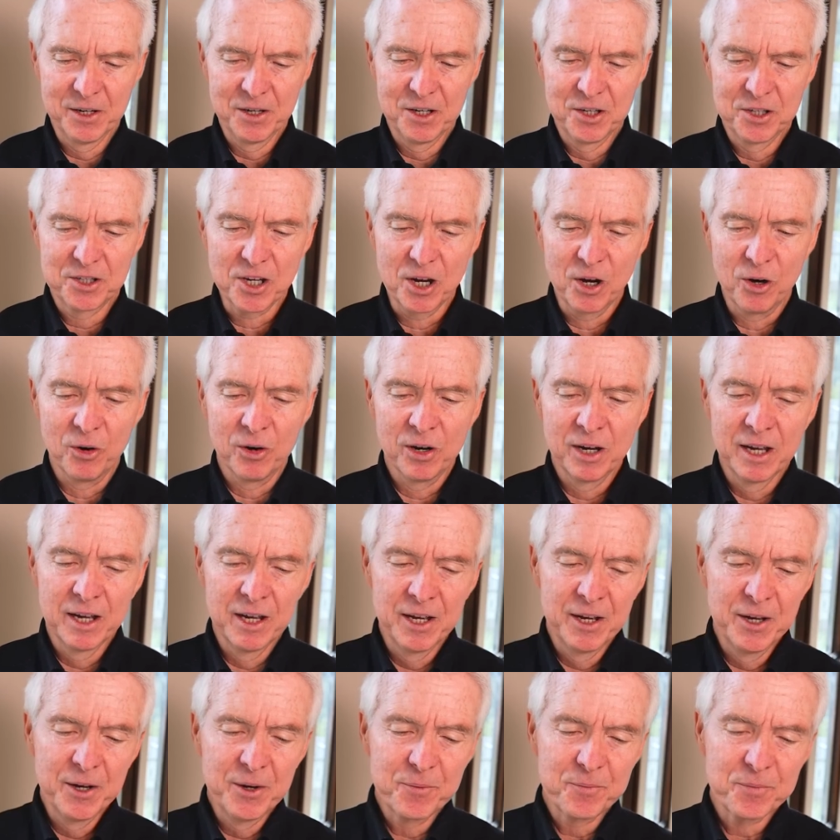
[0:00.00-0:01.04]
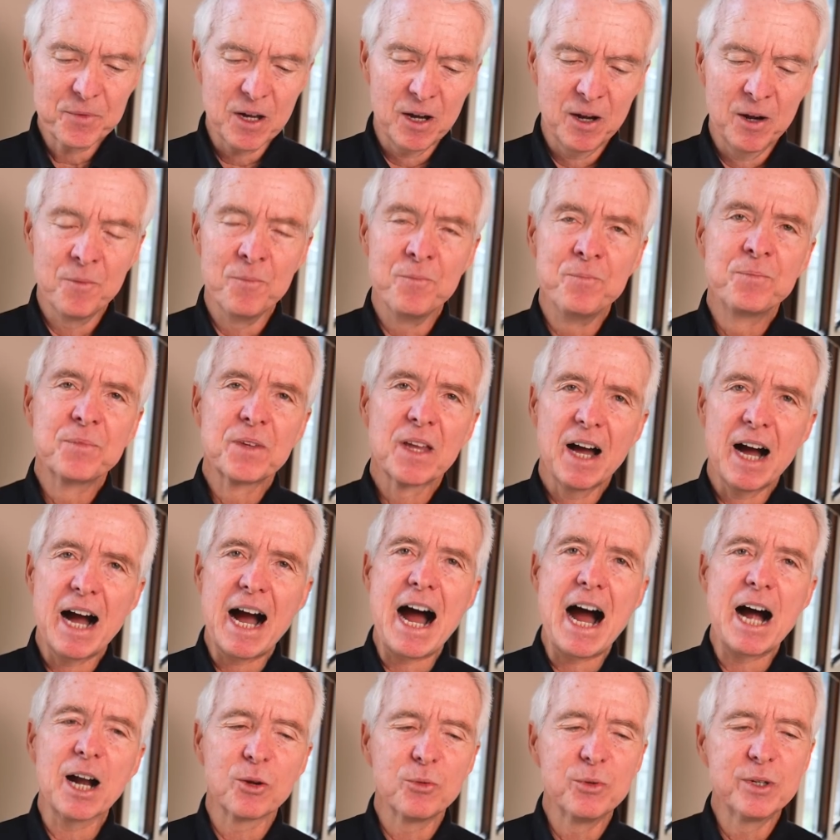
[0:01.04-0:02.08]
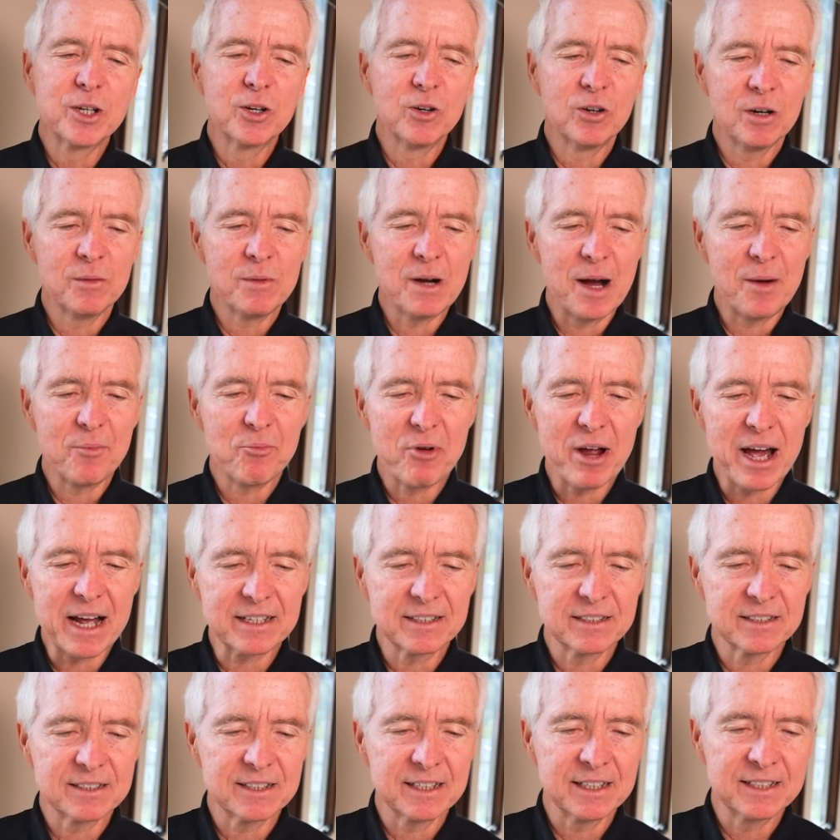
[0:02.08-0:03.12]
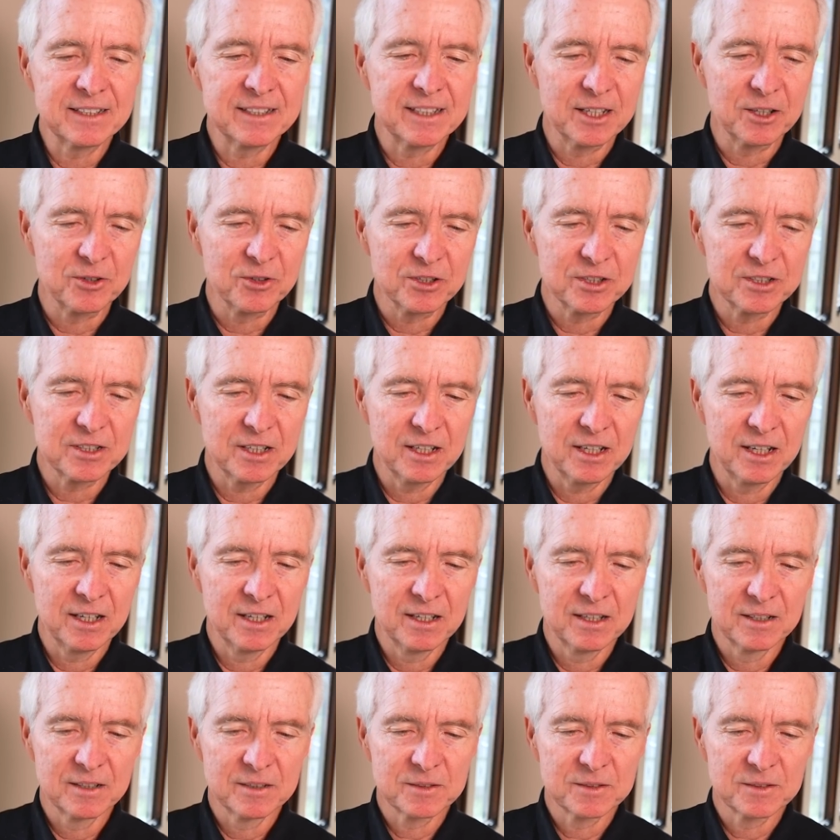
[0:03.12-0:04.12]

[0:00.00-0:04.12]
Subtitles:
So, how do we go about practicing secrecy?